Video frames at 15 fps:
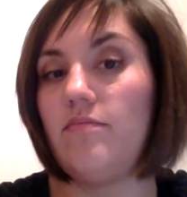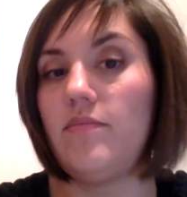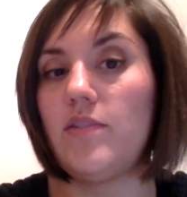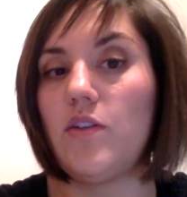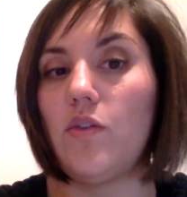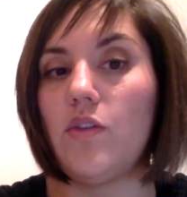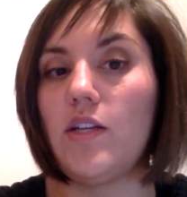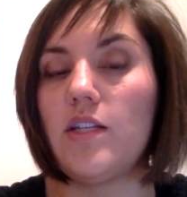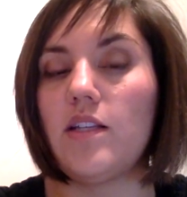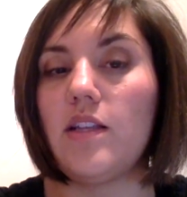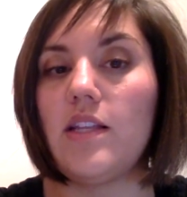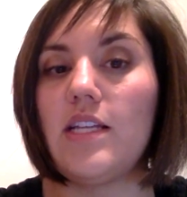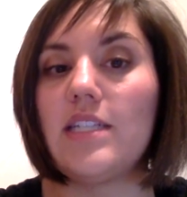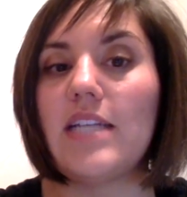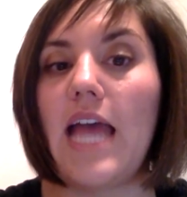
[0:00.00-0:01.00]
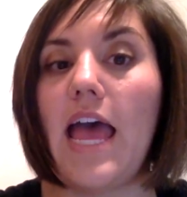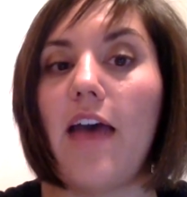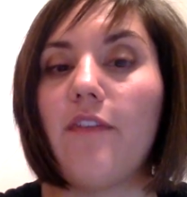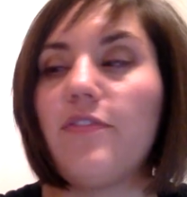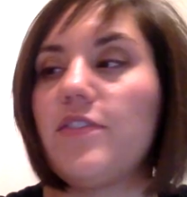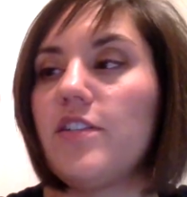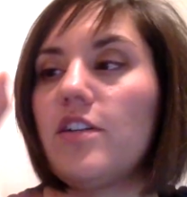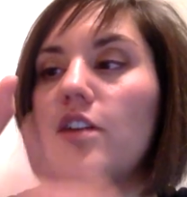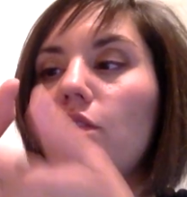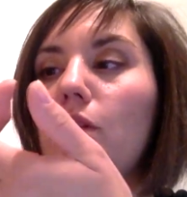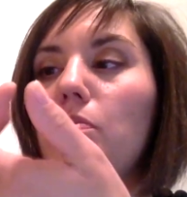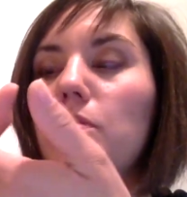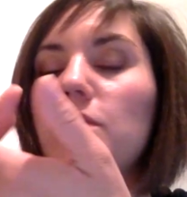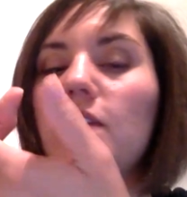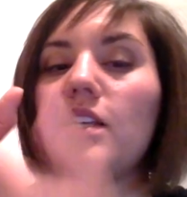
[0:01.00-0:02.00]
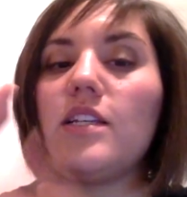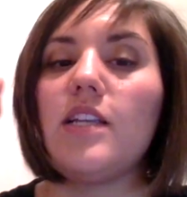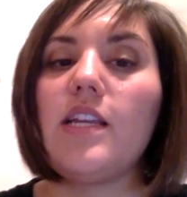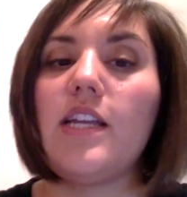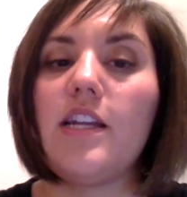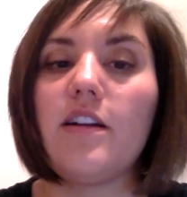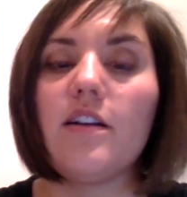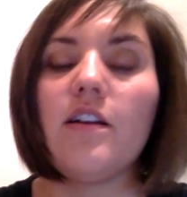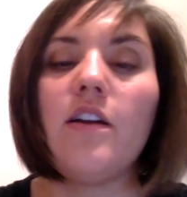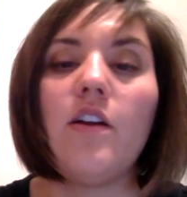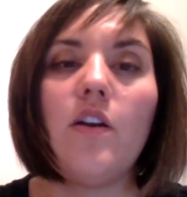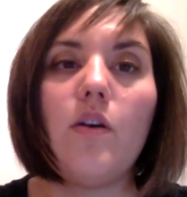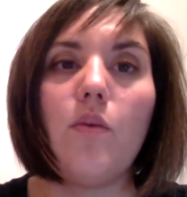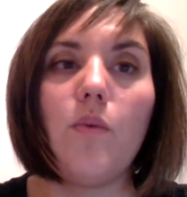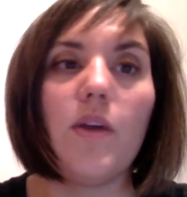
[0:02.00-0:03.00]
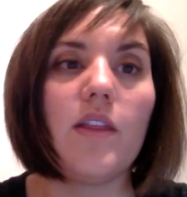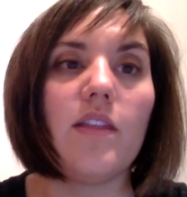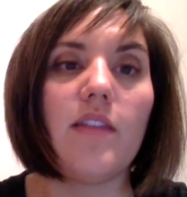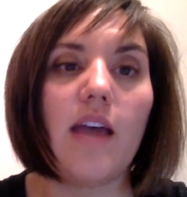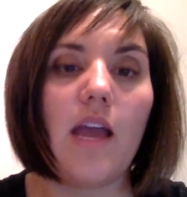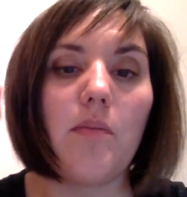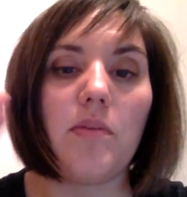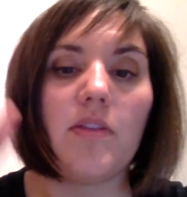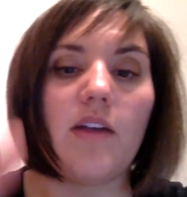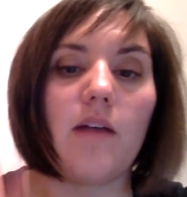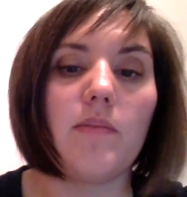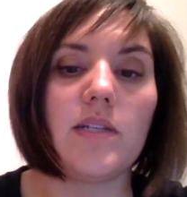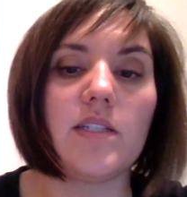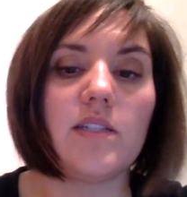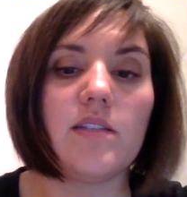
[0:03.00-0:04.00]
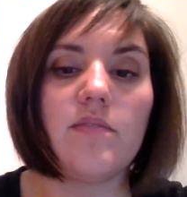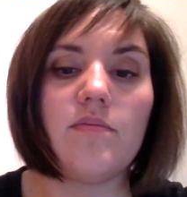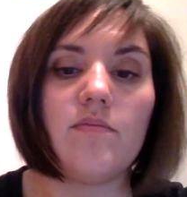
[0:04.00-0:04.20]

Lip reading: So these F's are represented here with the hypothalamus,